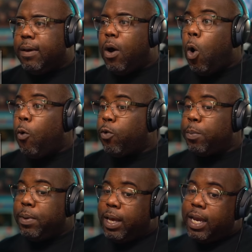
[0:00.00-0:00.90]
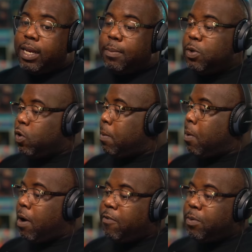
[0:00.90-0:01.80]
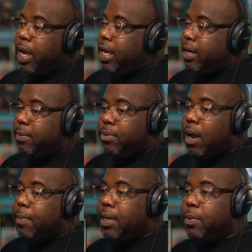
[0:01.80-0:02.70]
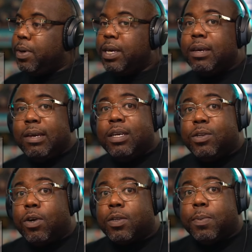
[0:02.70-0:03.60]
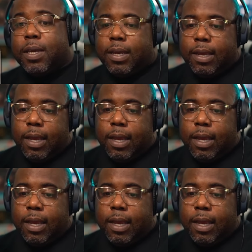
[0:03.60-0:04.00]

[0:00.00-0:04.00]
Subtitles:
overplayed. I'm sure my wife will hate it in probably a week. Trust me.